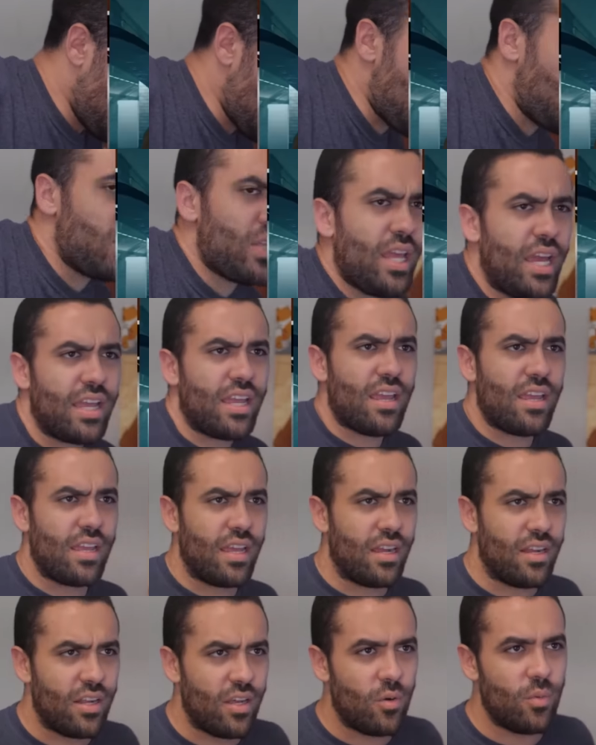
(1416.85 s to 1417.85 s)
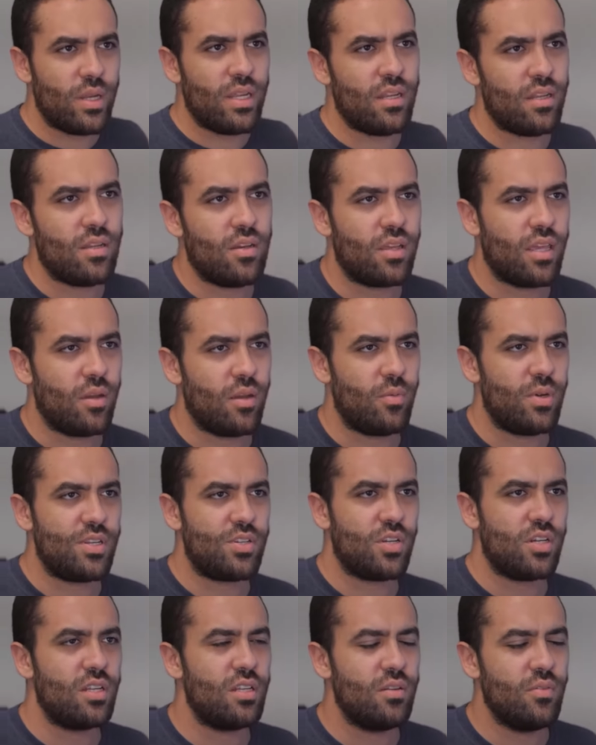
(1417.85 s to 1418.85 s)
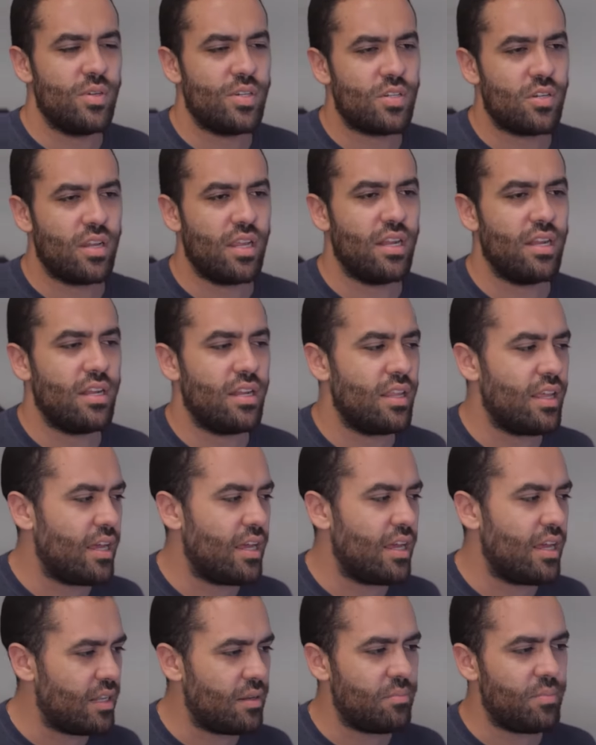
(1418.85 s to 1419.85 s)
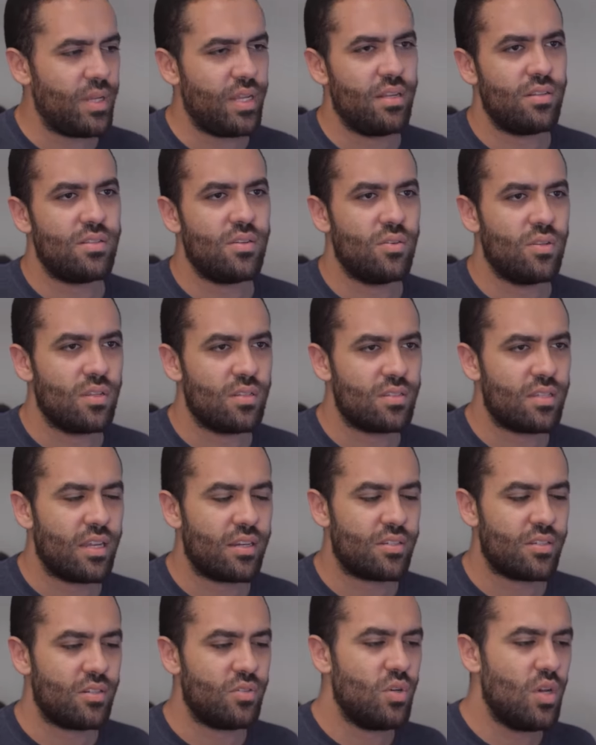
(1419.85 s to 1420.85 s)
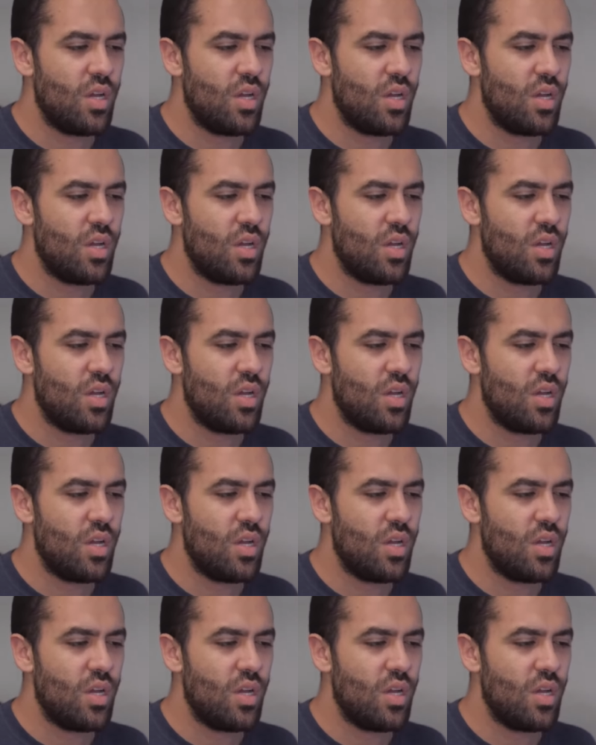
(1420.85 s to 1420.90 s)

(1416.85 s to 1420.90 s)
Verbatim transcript: Oh uh, yeah, yeah, yeah. No, we okay. We should we should get into that and that be its own little section.